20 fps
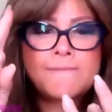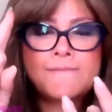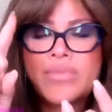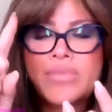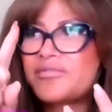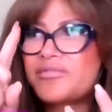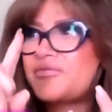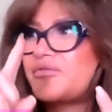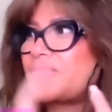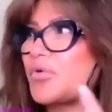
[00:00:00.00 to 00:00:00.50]

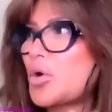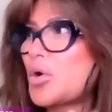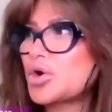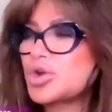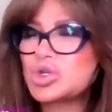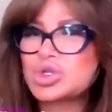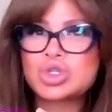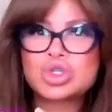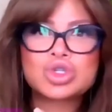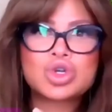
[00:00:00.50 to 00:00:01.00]
before
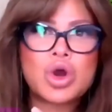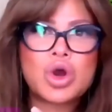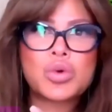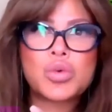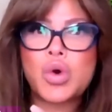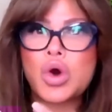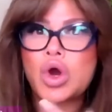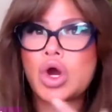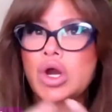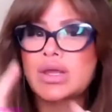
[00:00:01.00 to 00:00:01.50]
you
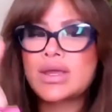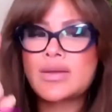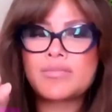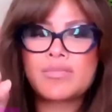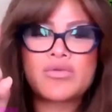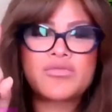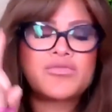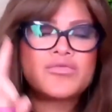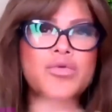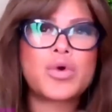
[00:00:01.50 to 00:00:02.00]
start working,
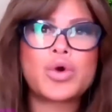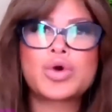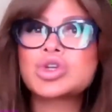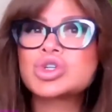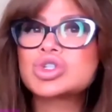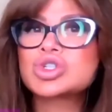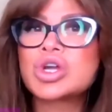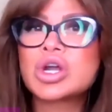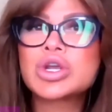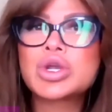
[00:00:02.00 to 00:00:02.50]
before you
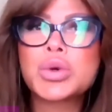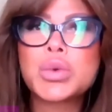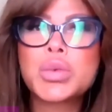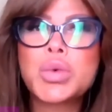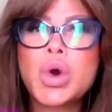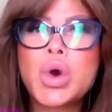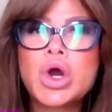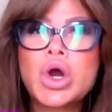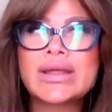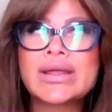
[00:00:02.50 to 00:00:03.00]
start your
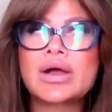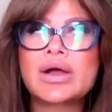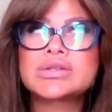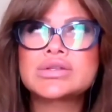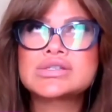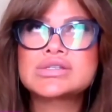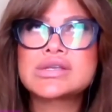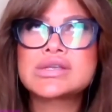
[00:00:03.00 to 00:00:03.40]
workout,